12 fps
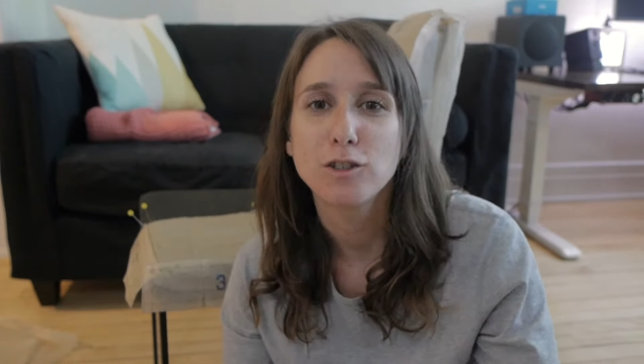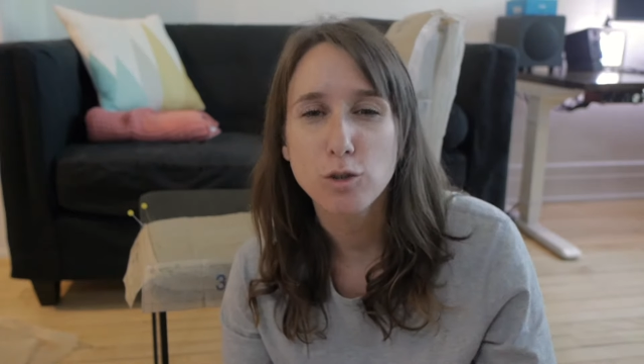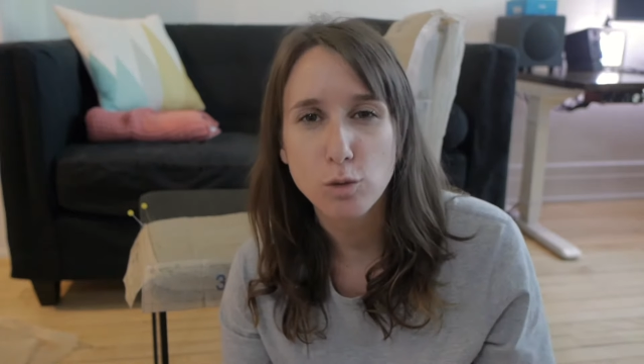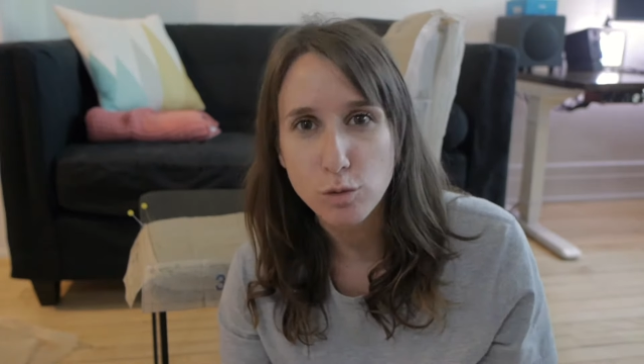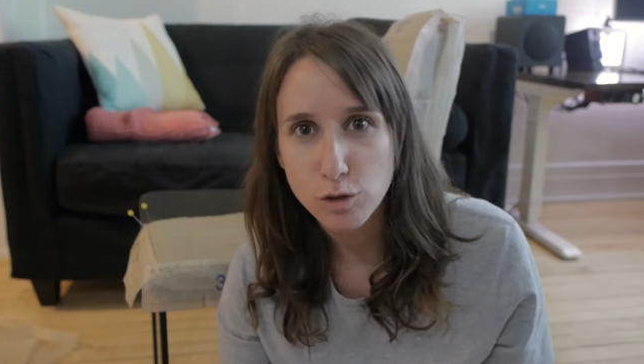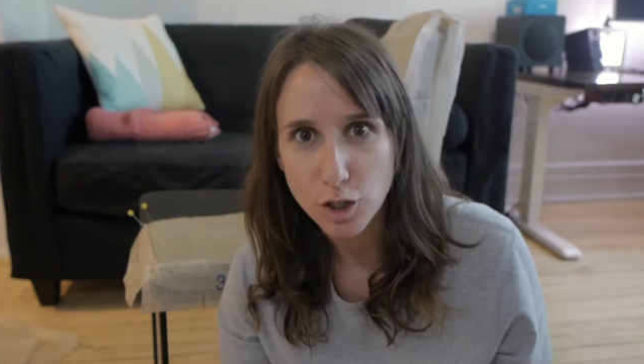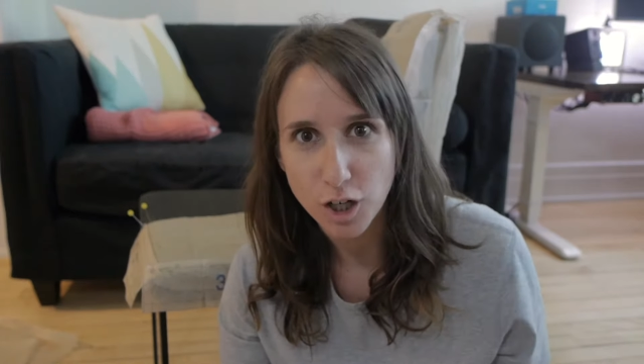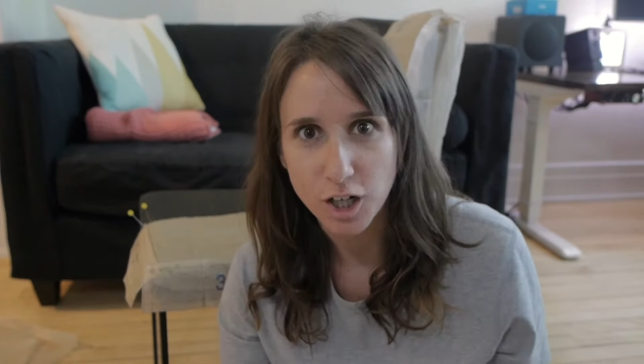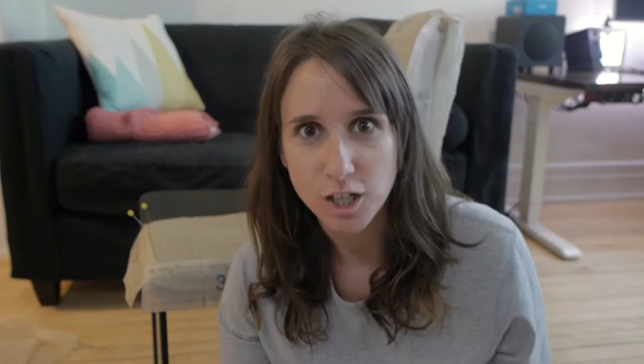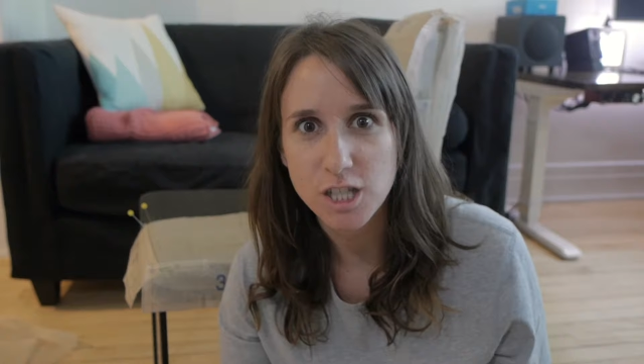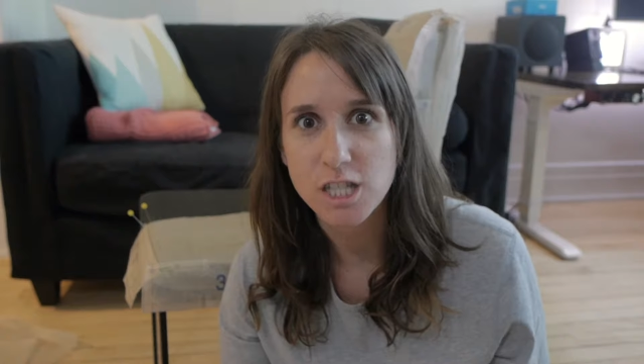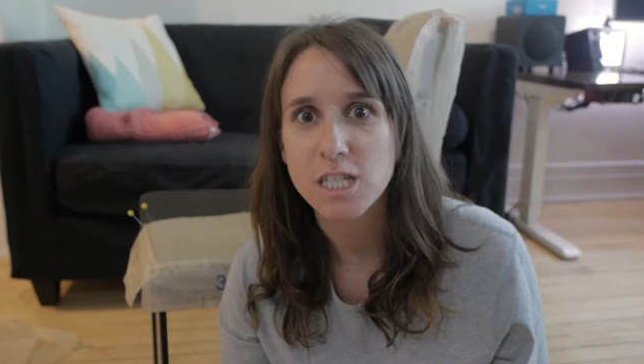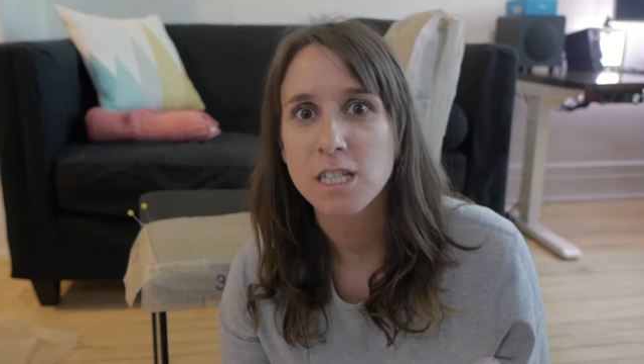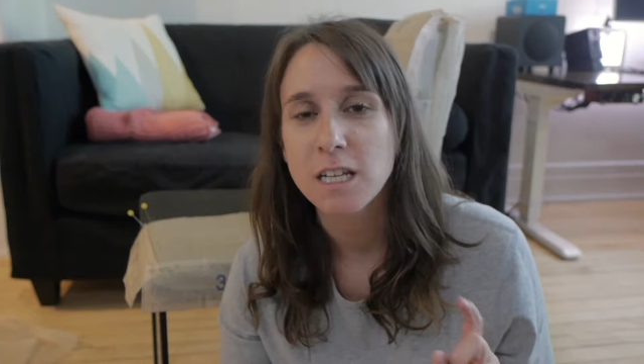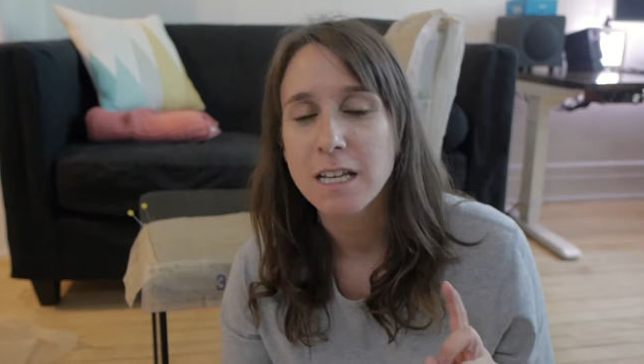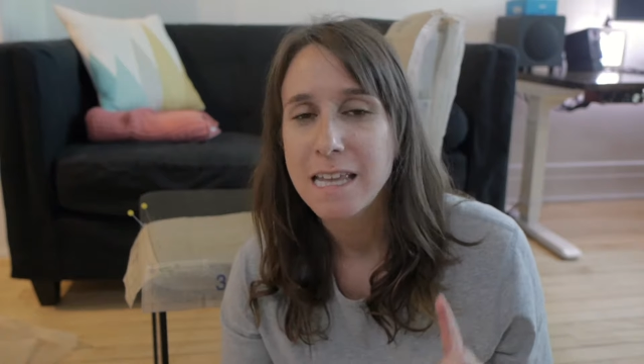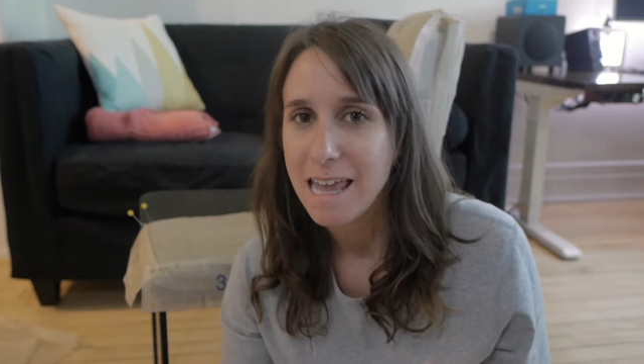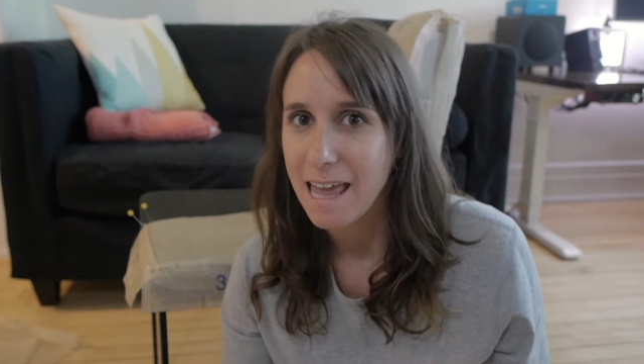2 skirts,
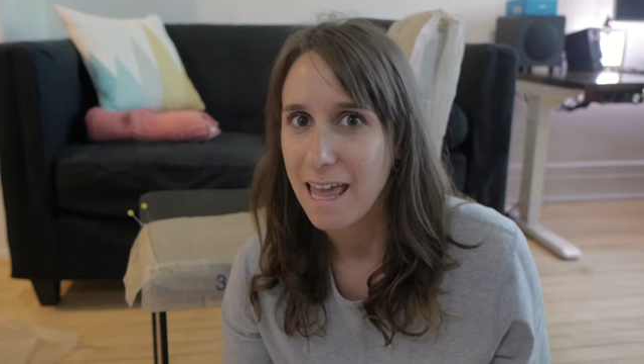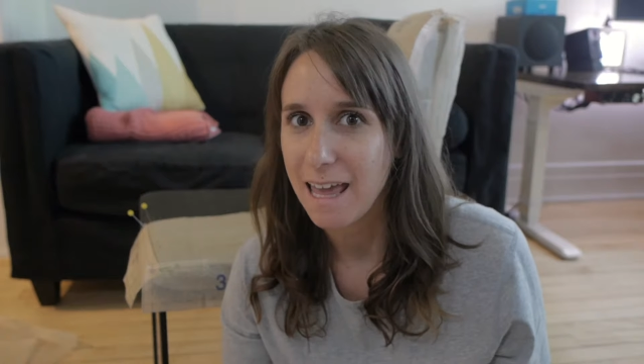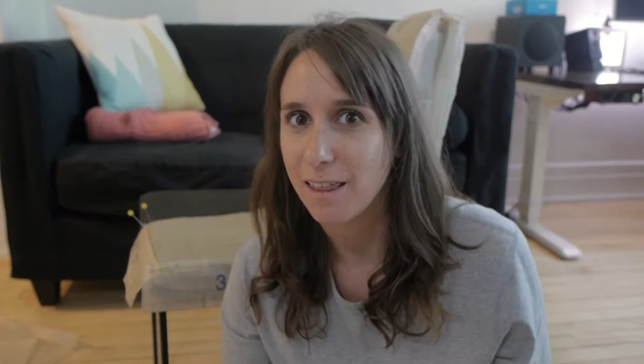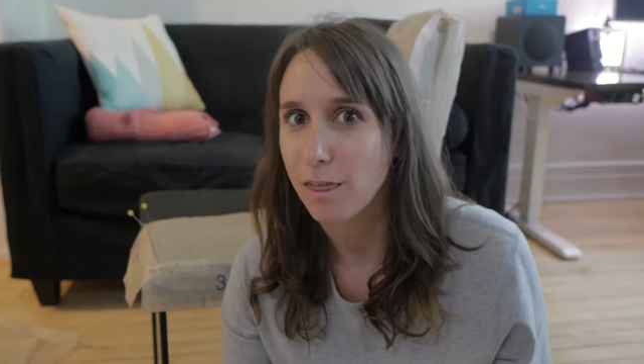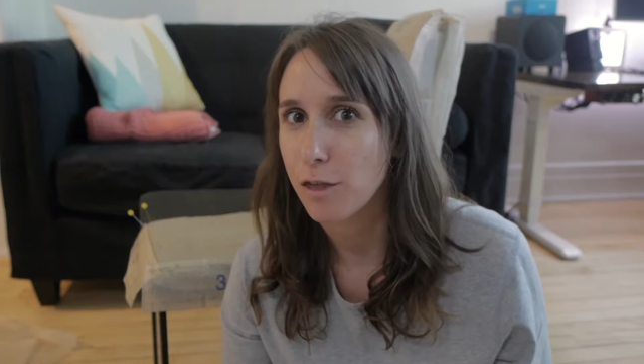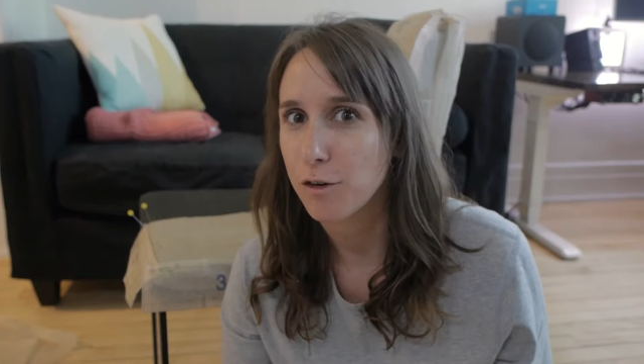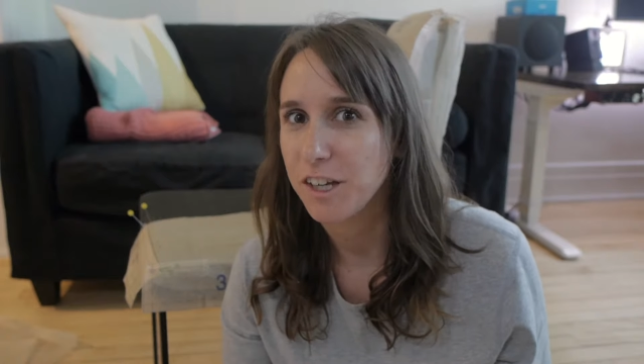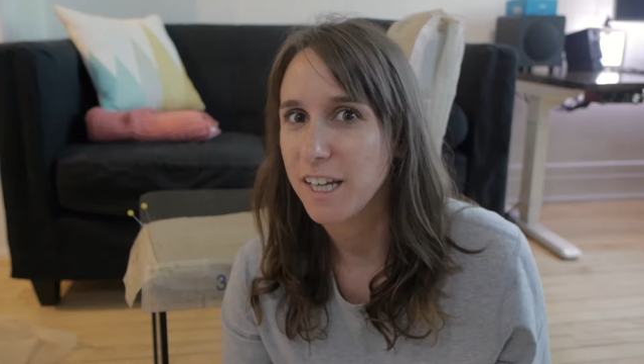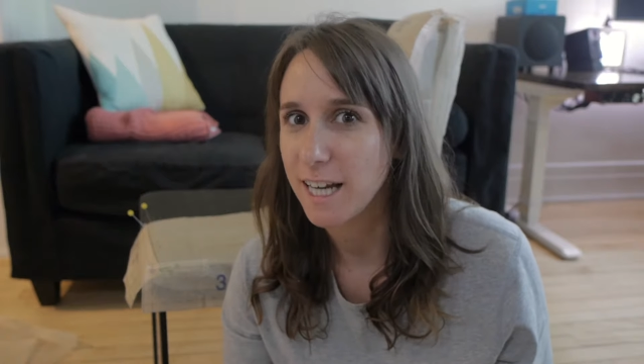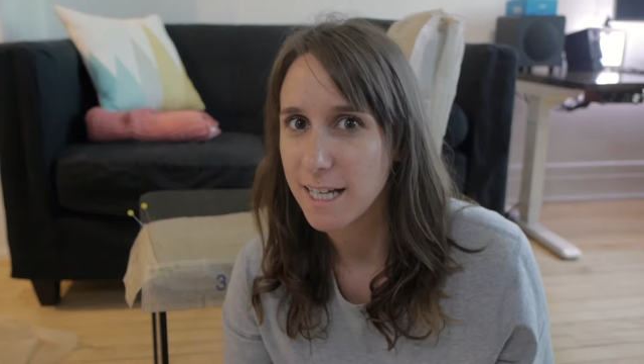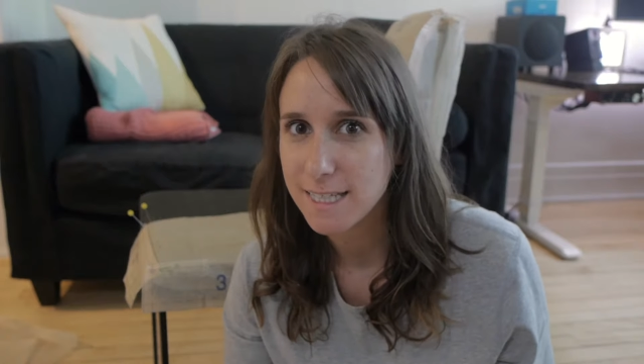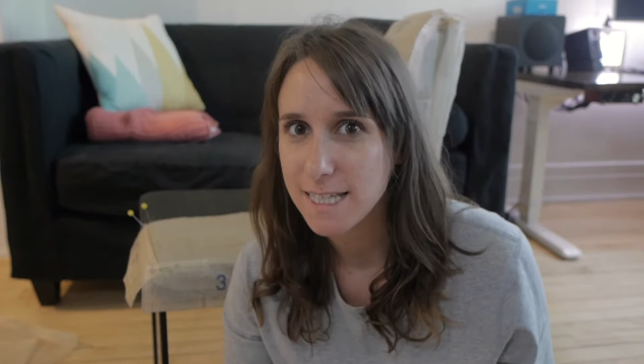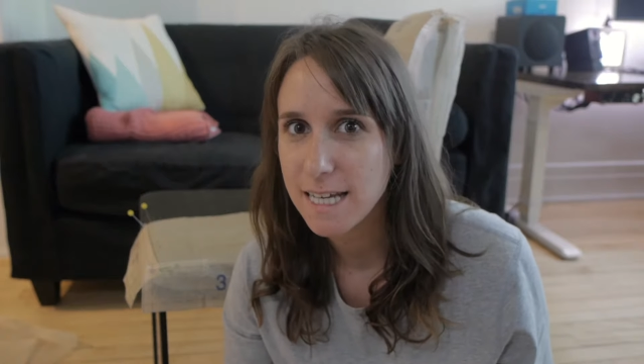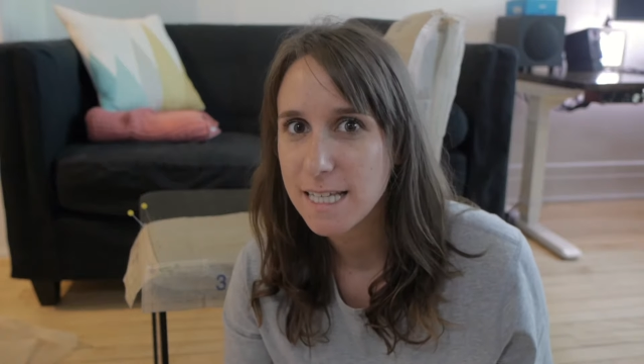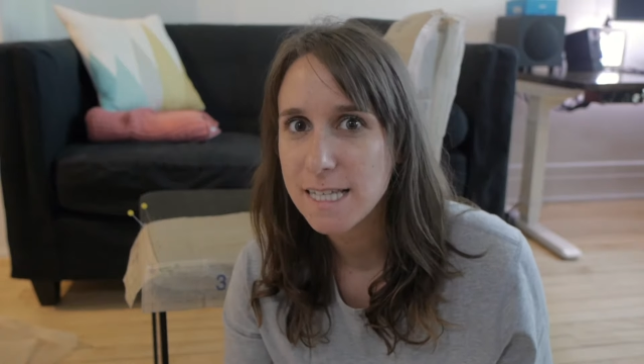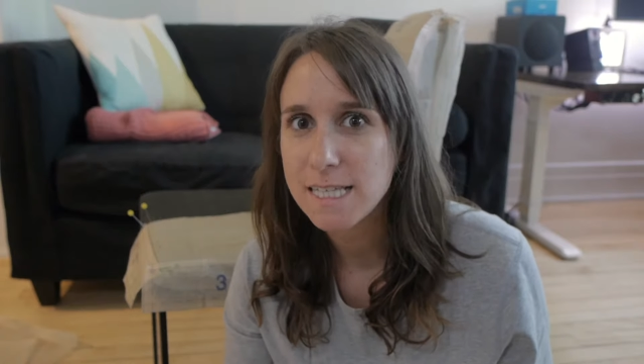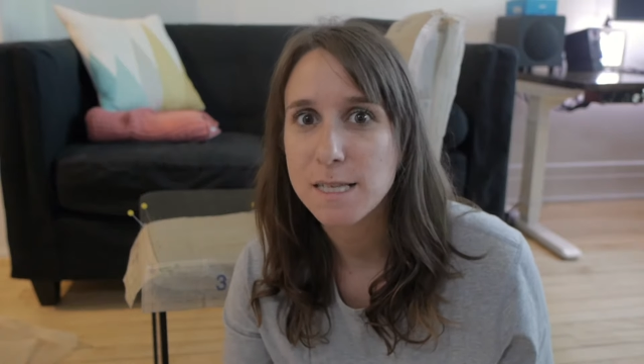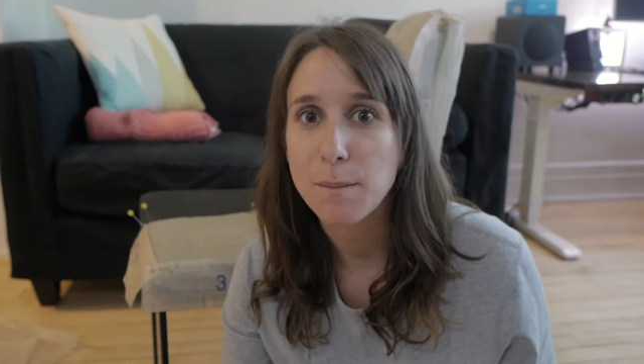and 3
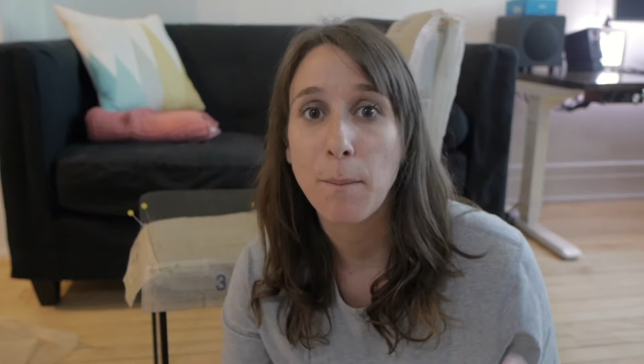gussets,